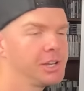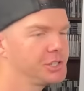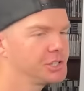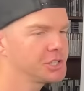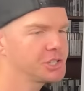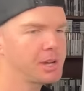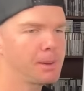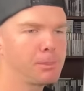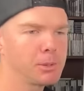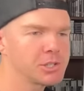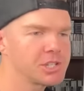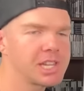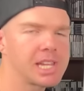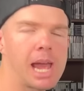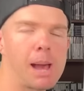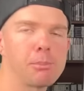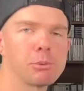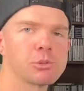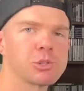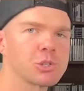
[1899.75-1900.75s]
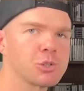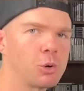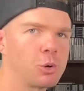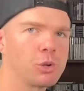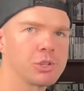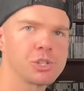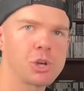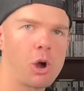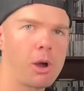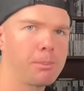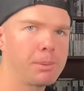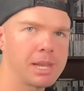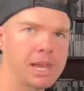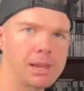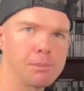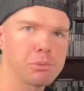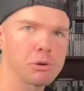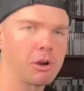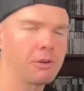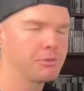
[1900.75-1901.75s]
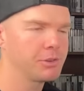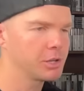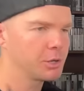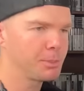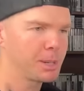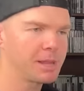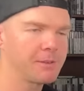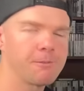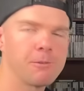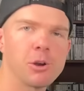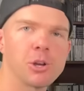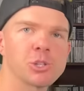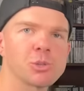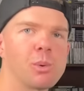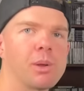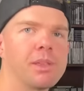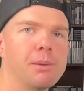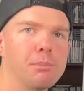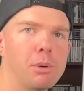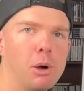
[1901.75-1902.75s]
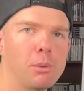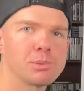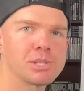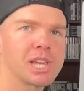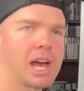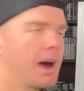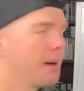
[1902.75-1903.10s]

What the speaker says: Just jump onto the Apple Store, type in eProfit, it'll be the first one that pops